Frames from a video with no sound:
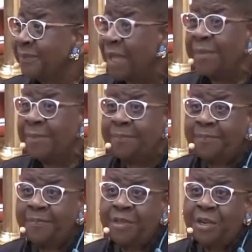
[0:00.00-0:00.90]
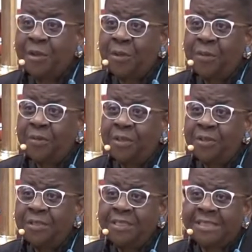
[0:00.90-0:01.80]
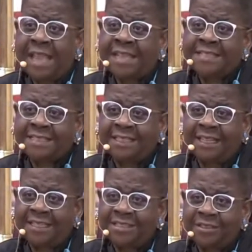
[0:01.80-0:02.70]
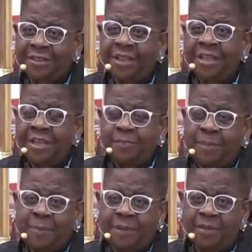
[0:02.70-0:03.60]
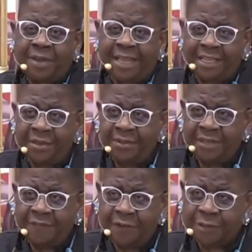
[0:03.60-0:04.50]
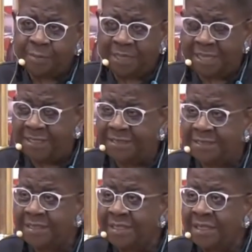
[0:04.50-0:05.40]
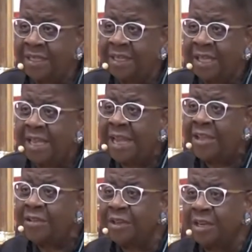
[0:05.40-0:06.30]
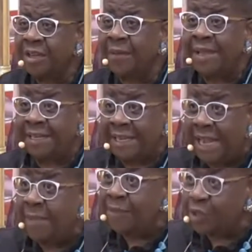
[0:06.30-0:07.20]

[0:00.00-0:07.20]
I mean, you know, you're the tax collector. People don't like you in the first place. And now you're going to go out and climb a